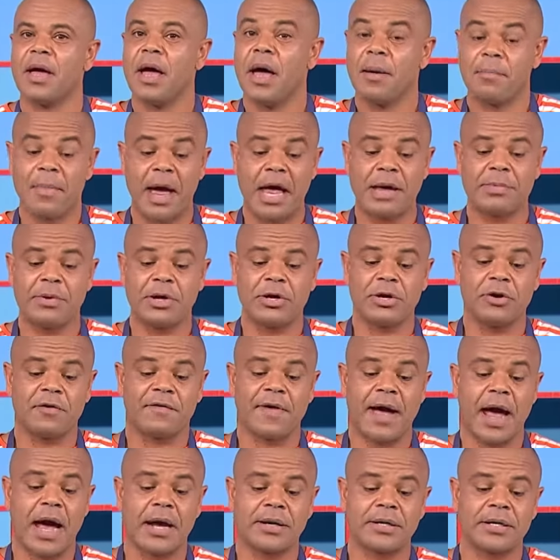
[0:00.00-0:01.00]
Maybe you've
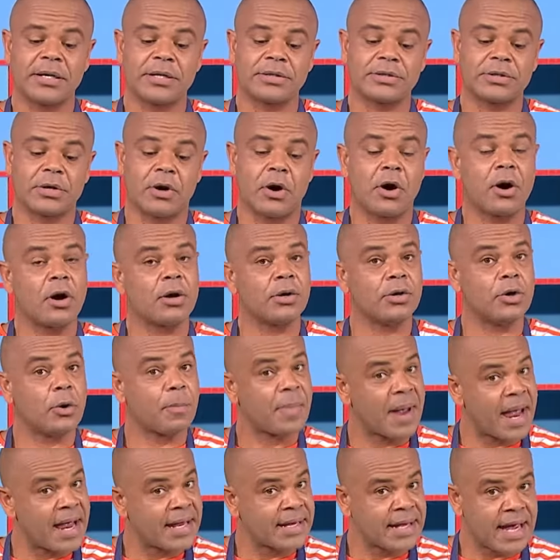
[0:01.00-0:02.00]
had it on your
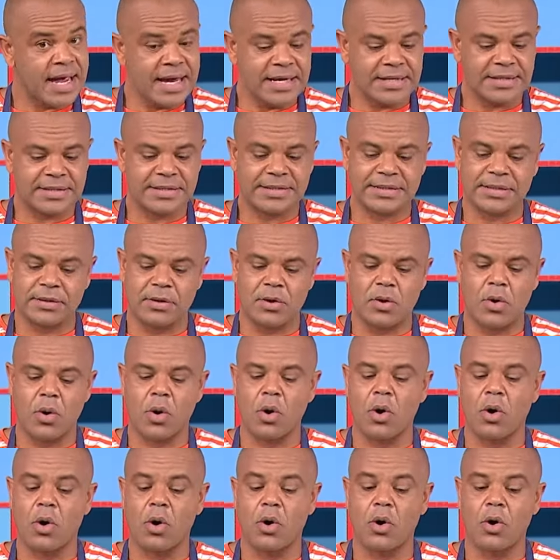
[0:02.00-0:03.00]
pancakes
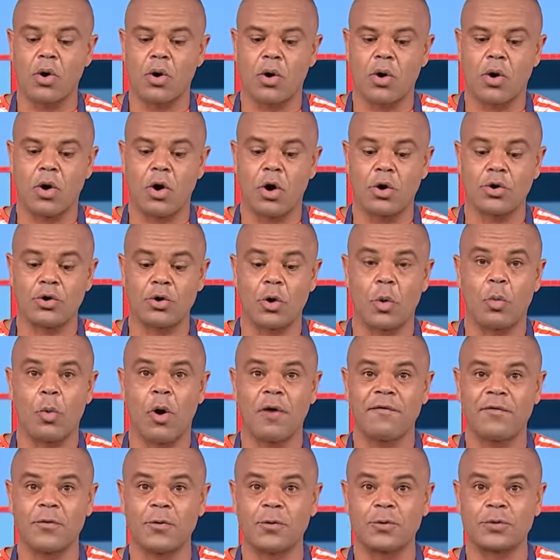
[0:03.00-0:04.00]
or on your
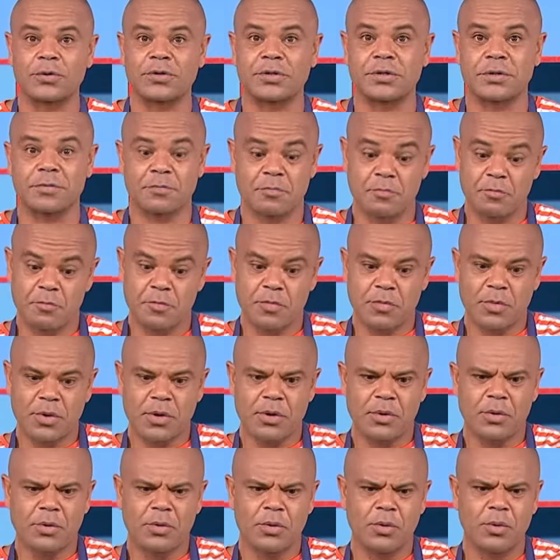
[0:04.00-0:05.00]
waffles.
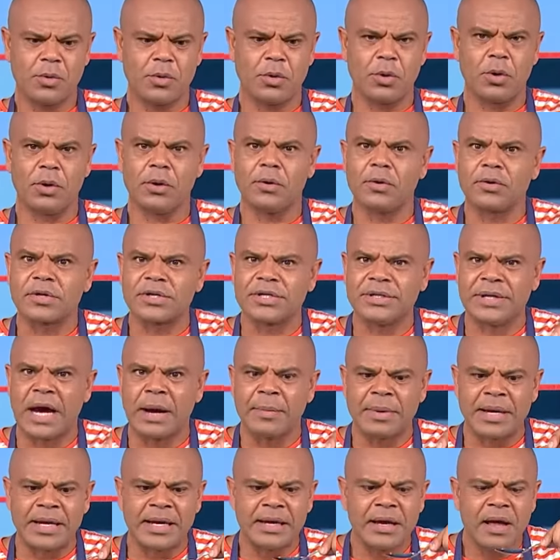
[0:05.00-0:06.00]
Oh, looks
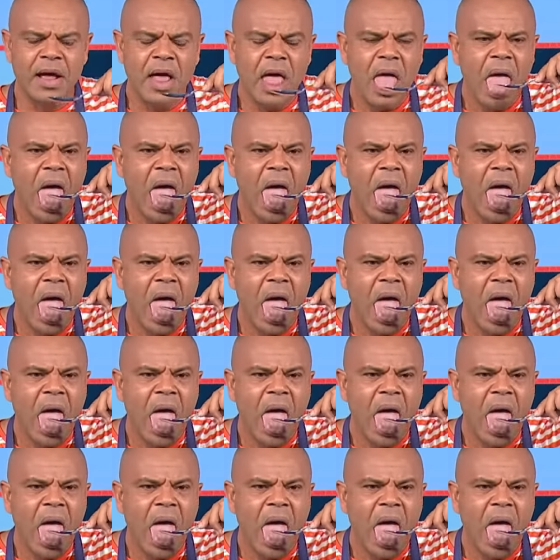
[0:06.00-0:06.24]
yummy.